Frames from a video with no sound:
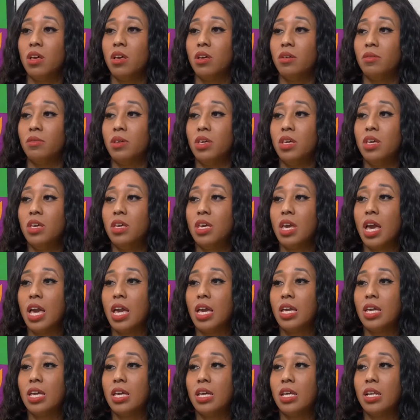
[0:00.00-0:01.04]
he
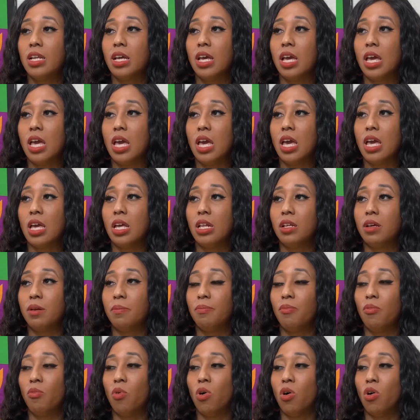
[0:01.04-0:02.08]
can't get ahead
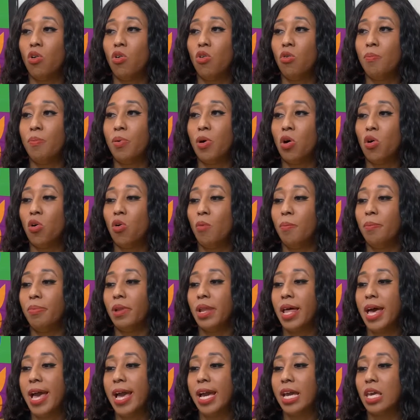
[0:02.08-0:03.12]
and whoa, po
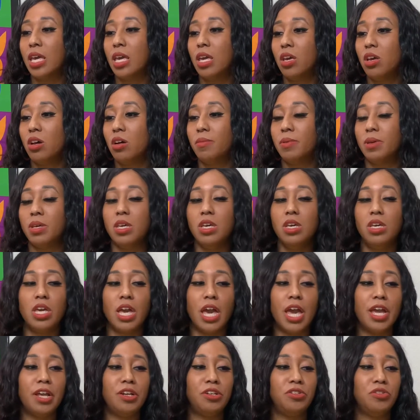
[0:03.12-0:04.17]
black him, he
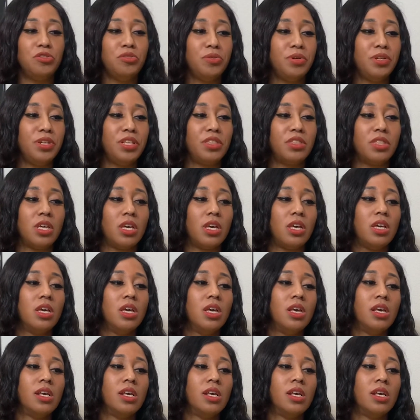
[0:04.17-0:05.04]
can't do anything.